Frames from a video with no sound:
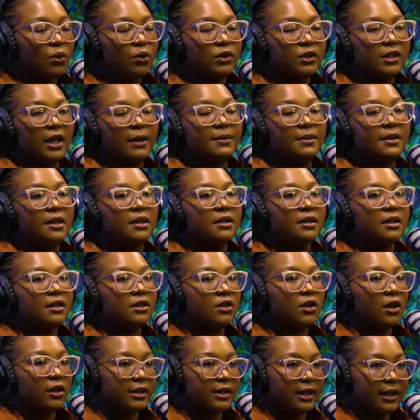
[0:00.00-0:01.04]
or substance
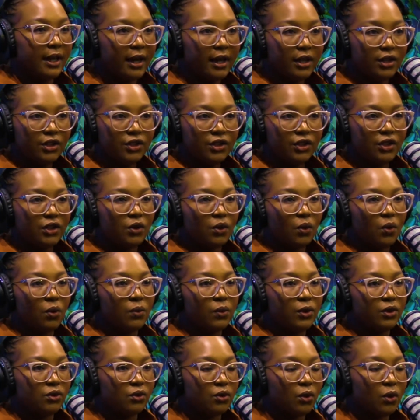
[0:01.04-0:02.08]
intoxication
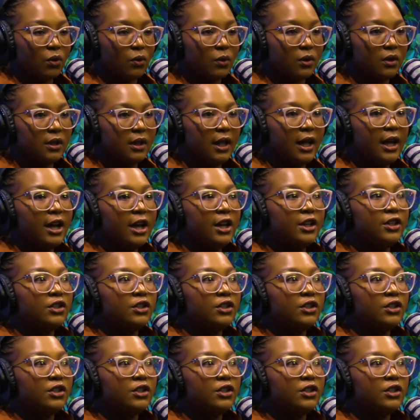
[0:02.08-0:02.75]
or withdrawal,